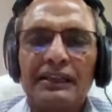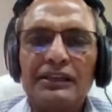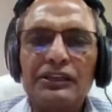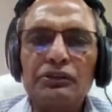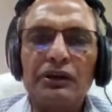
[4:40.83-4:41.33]

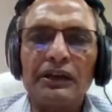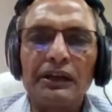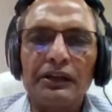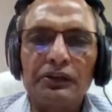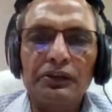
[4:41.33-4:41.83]
That is your
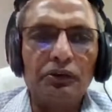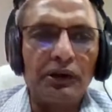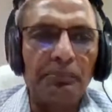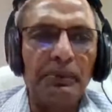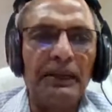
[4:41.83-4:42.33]

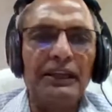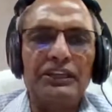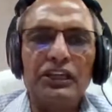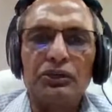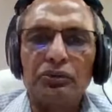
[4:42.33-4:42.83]

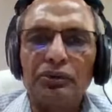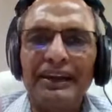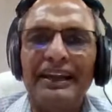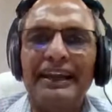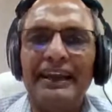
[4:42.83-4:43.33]
ability to
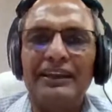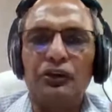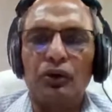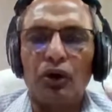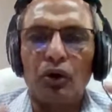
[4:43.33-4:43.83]
relate
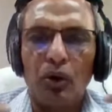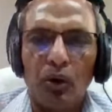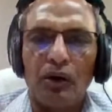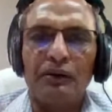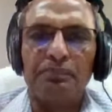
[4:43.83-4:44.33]
your
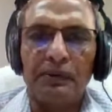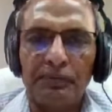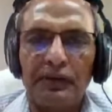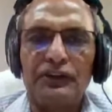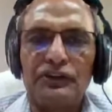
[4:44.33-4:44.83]
own
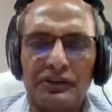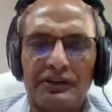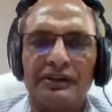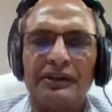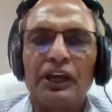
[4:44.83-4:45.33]

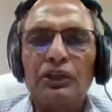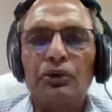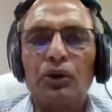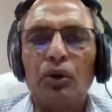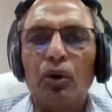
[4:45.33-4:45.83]
profession,
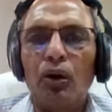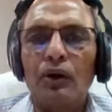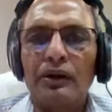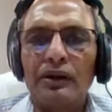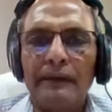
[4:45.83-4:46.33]
your
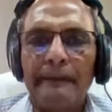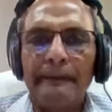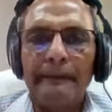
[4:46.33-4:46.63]
own